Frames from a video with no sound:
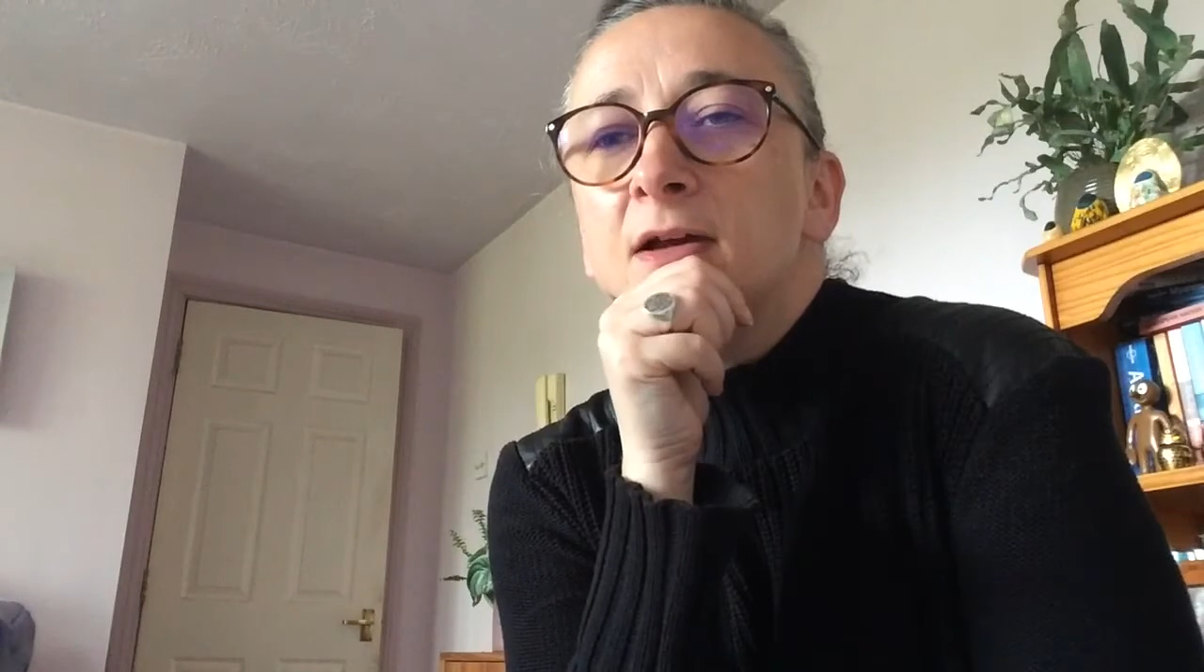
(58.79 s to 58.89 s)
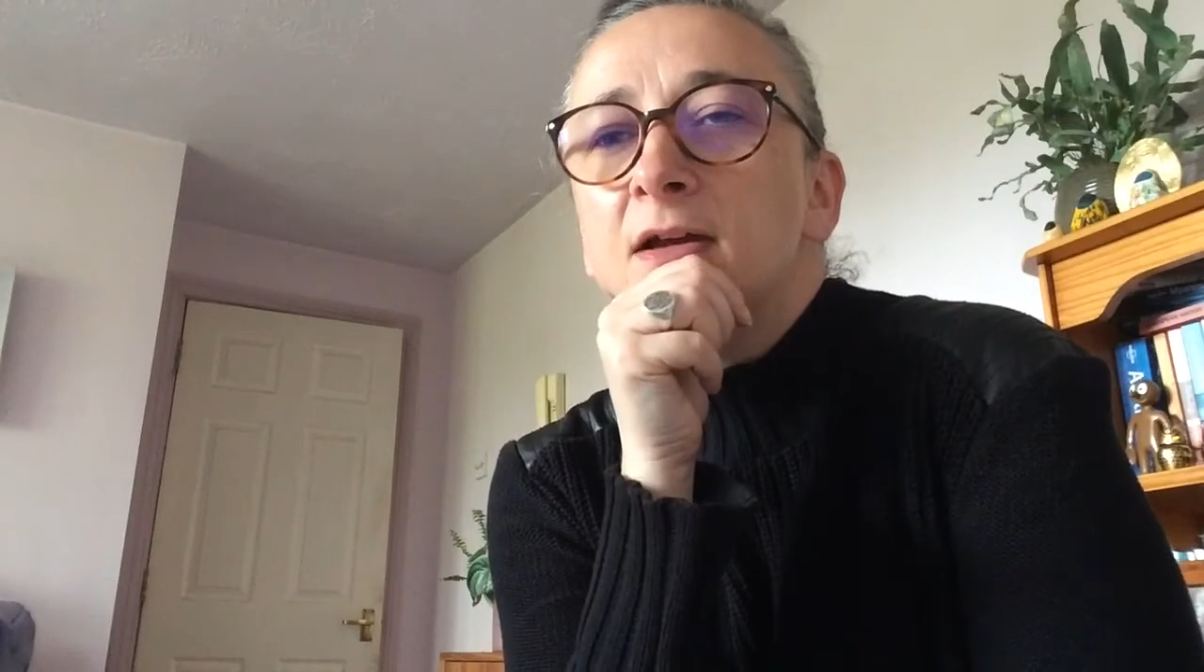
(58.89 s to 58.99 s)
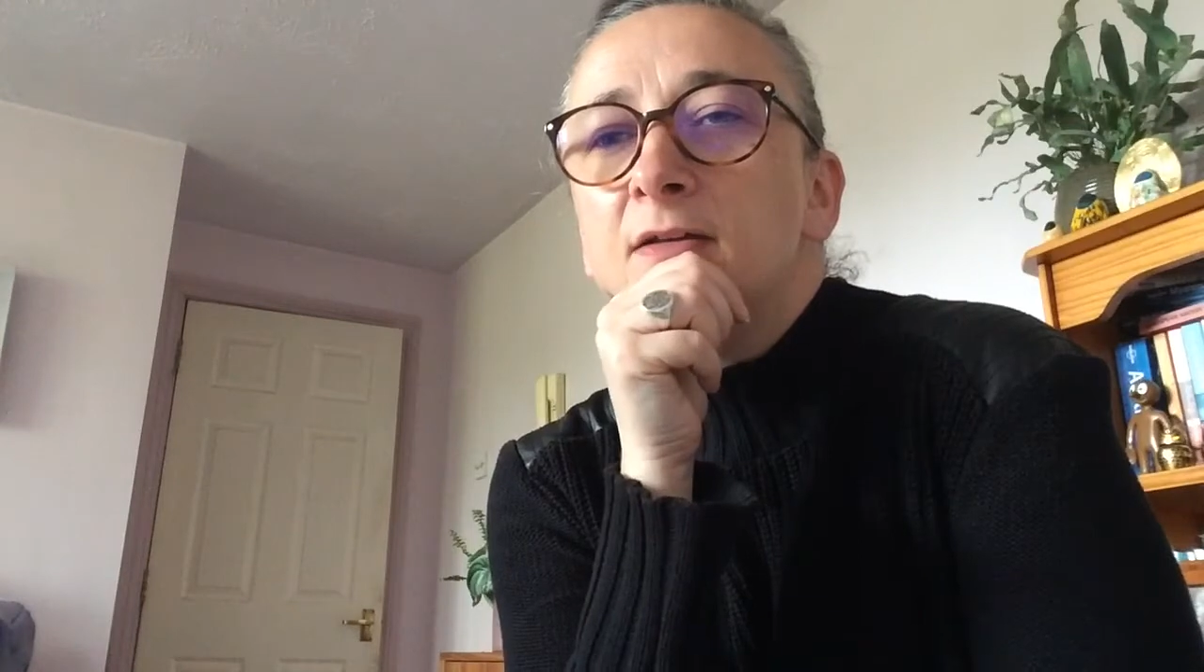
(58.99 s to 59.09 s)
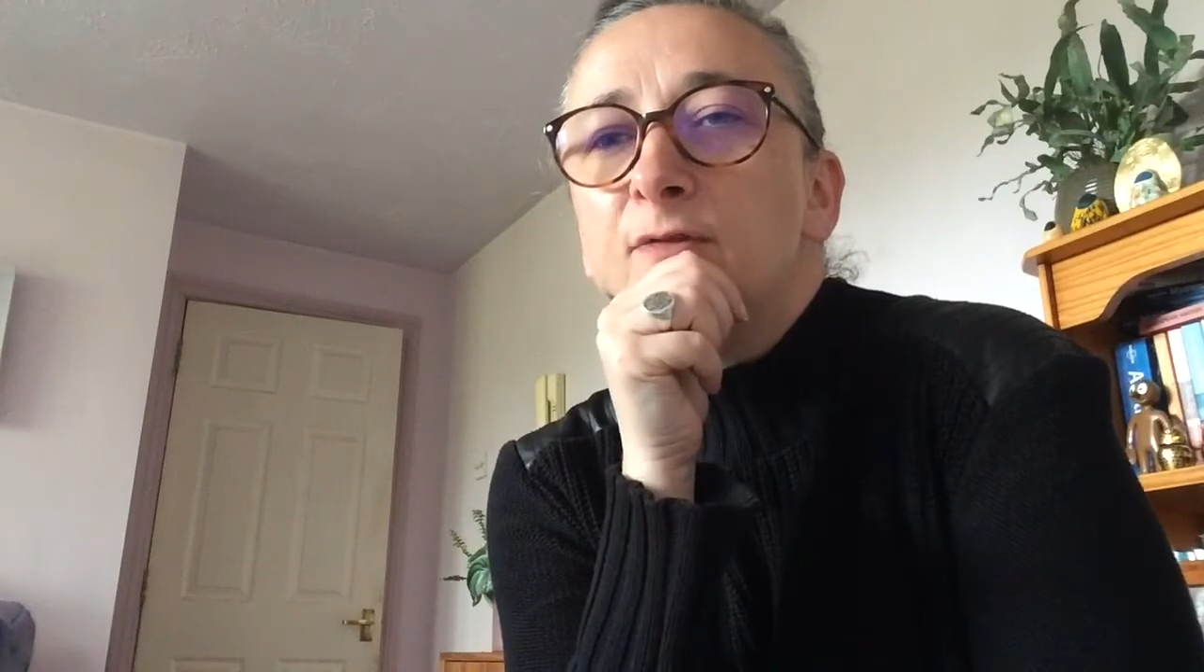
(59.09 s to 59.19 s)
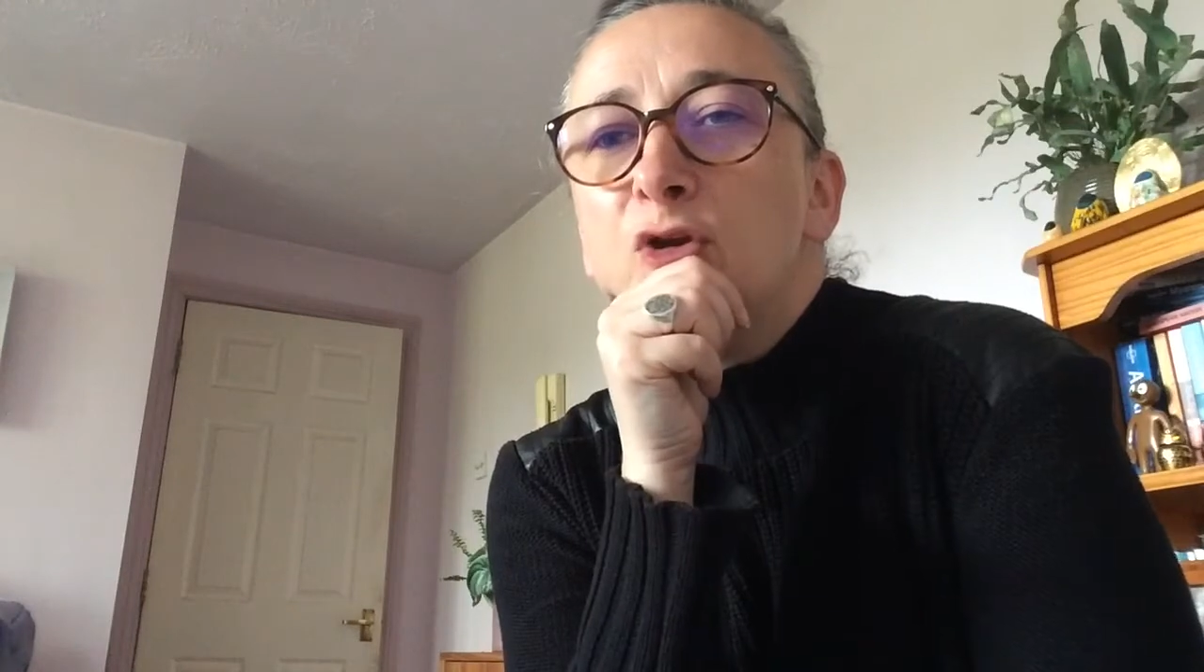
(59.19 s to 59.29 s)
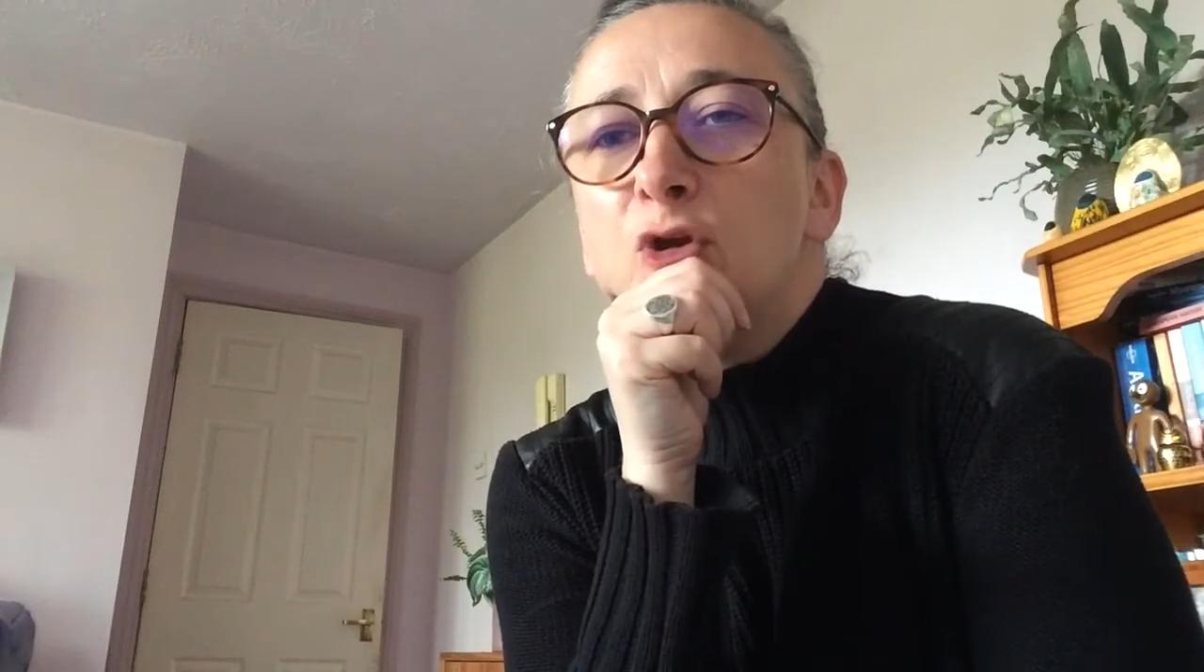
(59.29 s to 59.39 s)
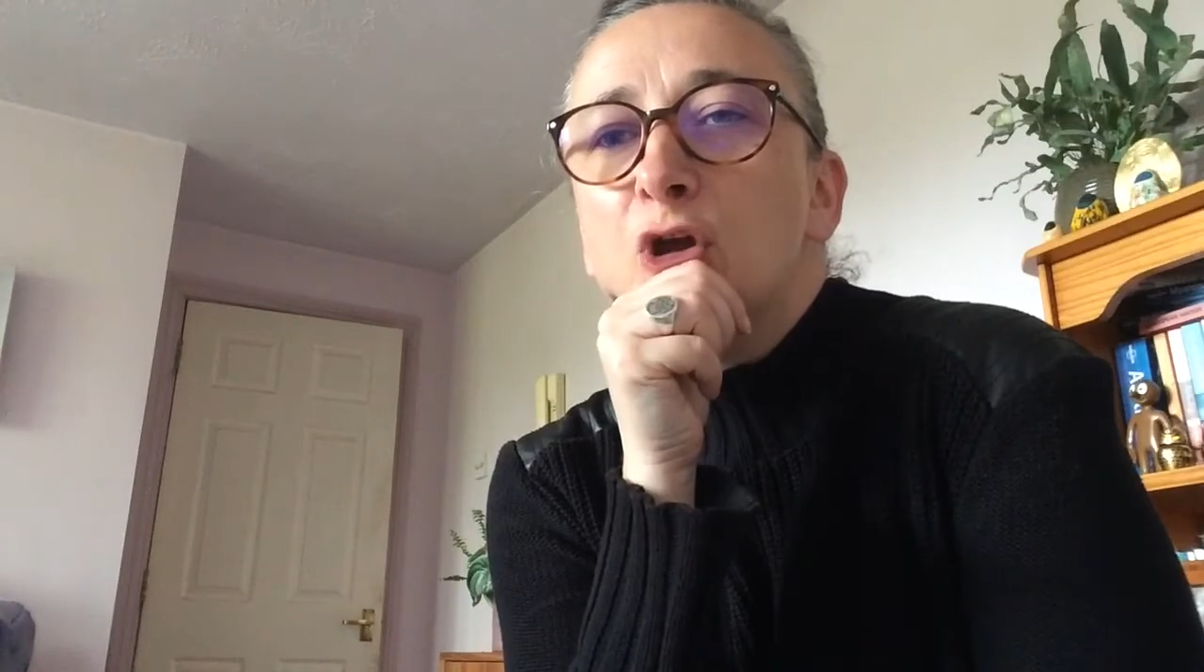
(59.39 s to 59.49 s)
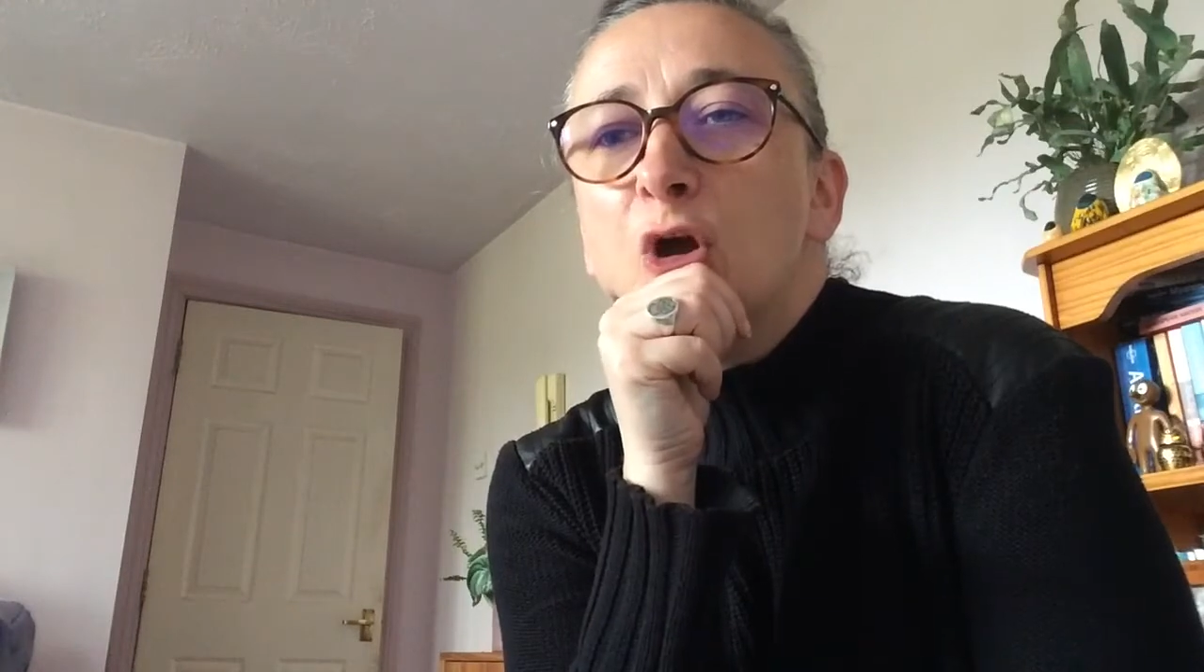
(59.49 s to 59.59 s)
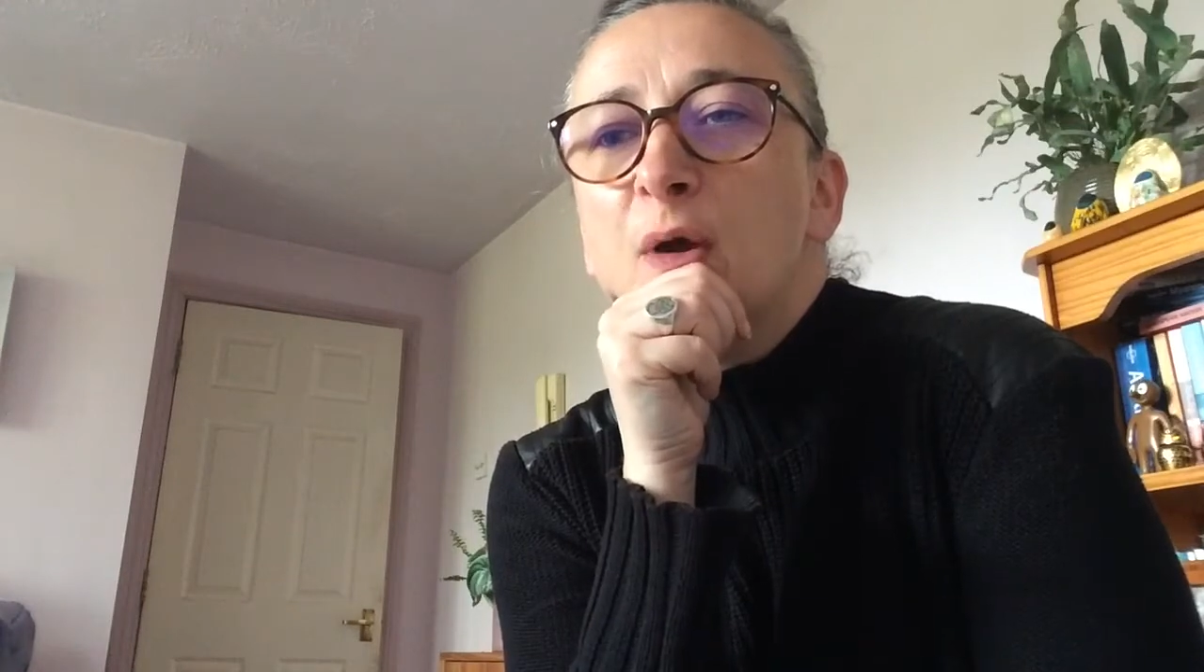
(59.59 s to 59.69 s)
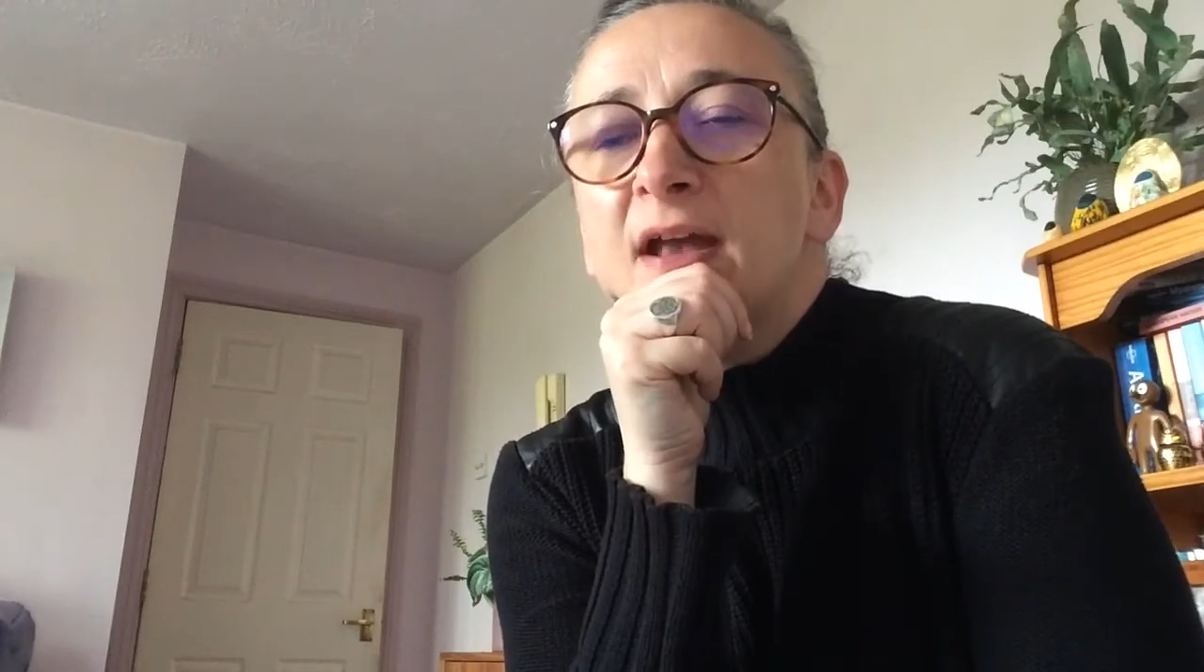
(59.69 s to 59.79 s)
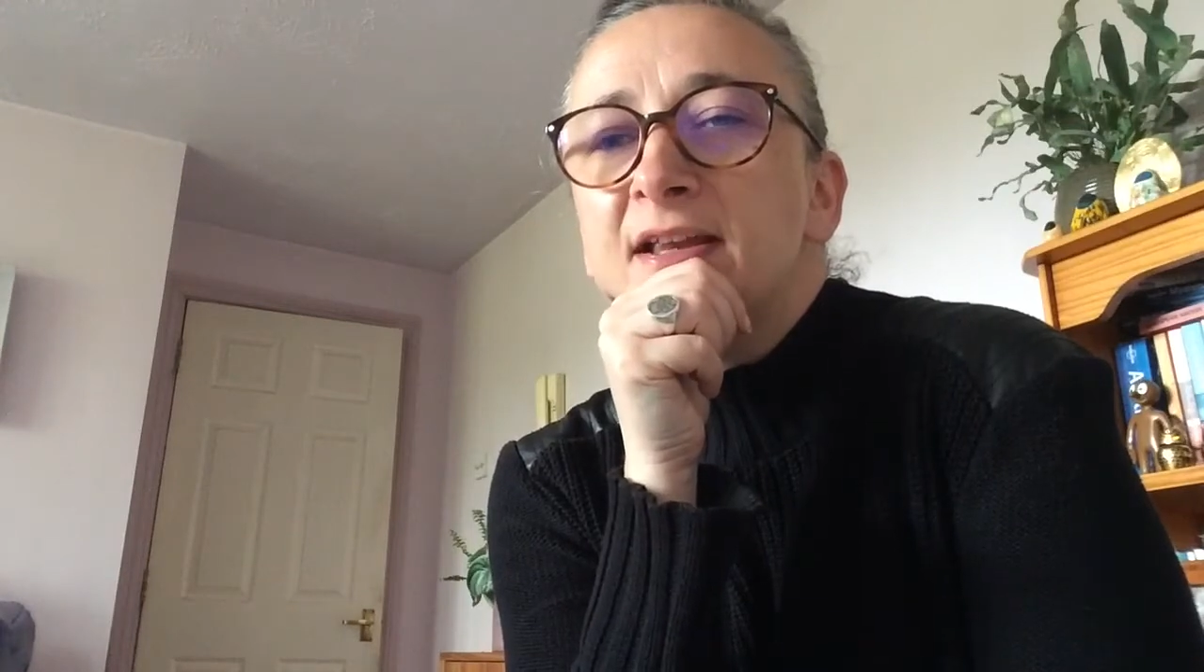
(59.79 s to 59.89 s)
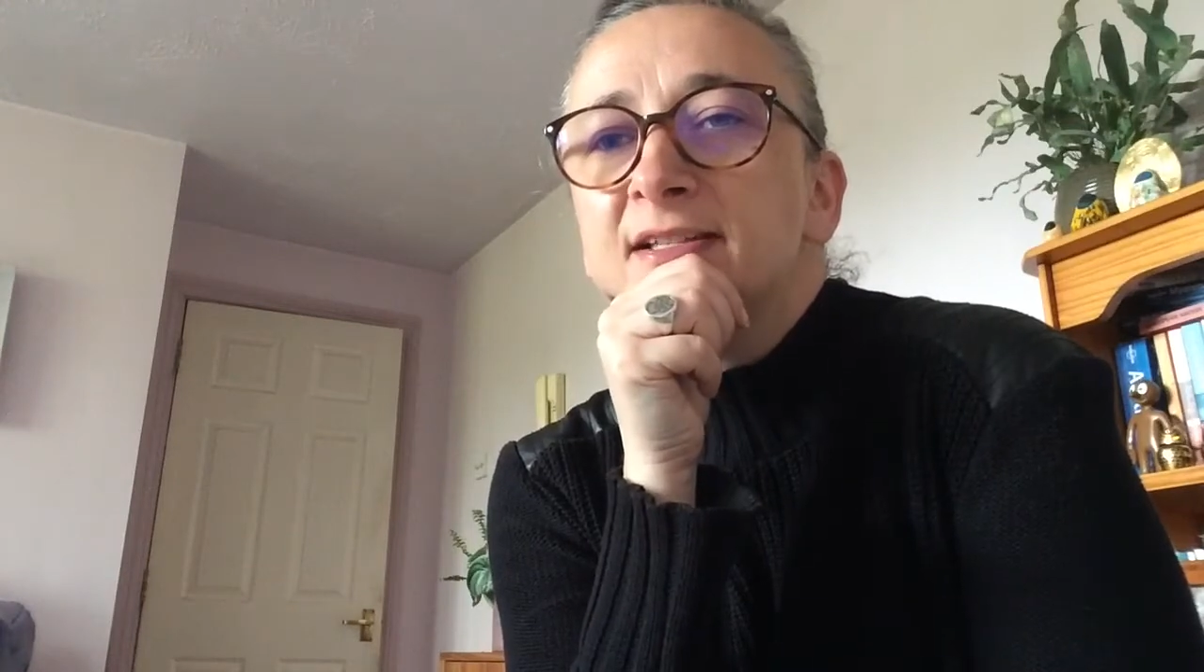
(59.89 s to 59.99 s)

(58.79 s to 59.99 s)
if you know any